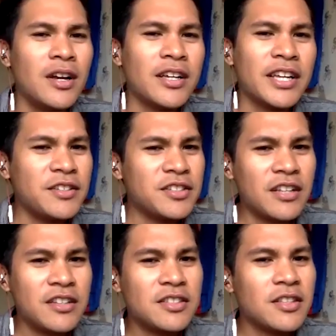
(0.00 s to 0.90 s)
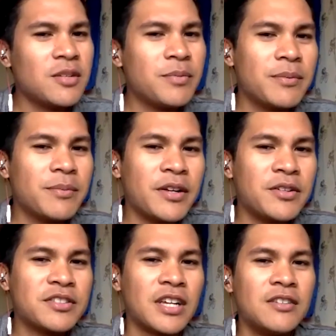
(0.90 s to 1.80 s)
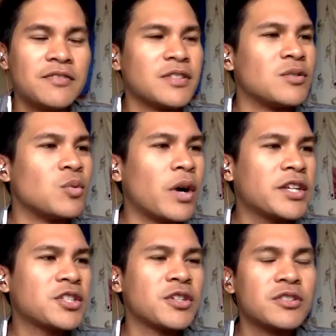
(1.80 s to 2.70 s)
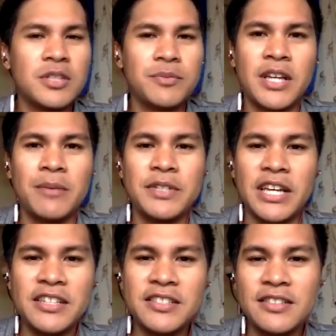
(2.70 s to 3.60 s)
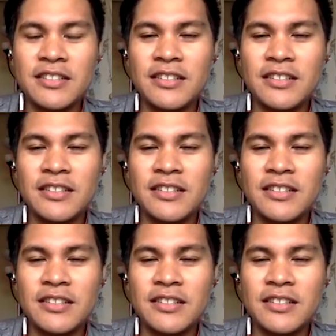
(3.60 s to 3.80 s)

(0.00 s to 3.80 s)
can you tell us a little bit about yourself and why you chose to become a dentist?